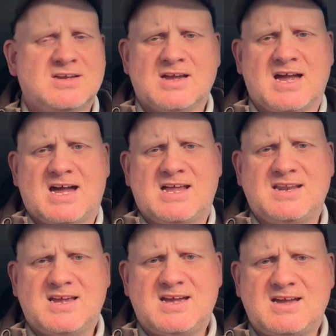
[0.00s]

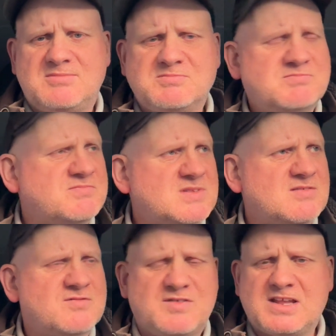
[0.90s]
and
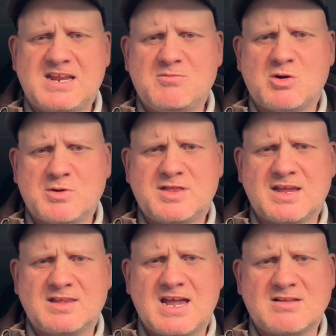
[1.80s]
filling in what we
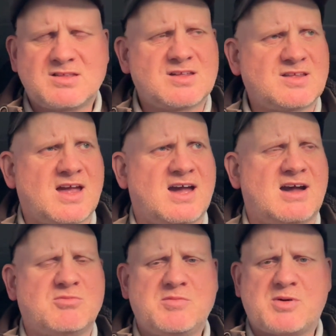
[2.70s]
think the answers are.
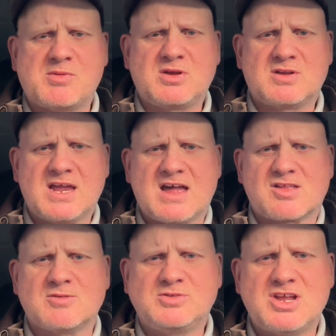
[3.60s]
And we're probably going to get
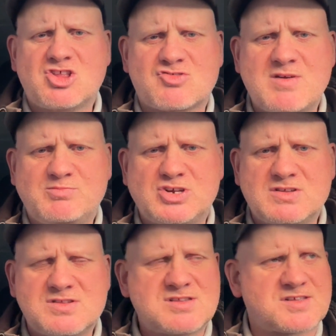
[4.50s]
some
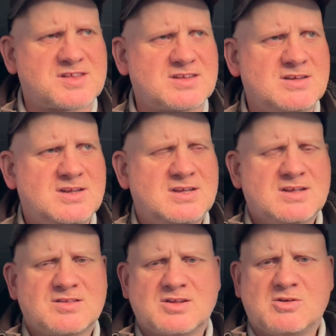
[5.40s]
descriptions.
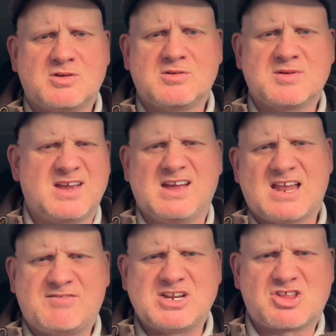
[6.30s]
So it'll
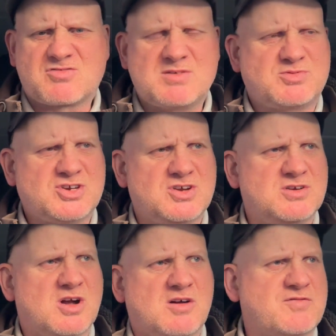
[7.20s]
have a description
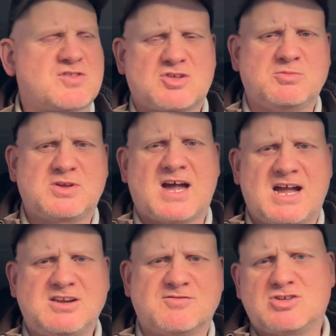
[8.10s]
of some
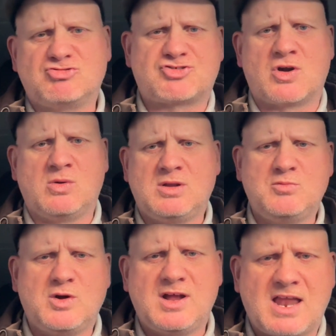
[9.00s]
kind of control
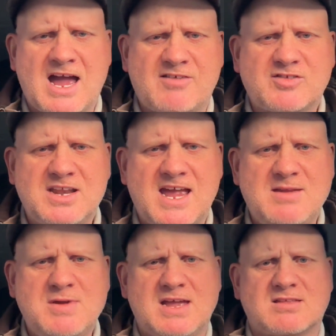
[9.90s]
and we'll have to
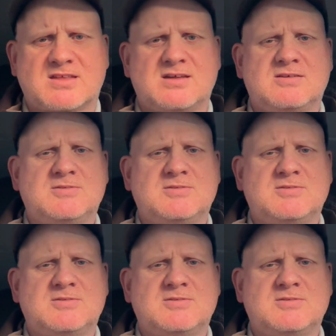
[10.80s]
name it.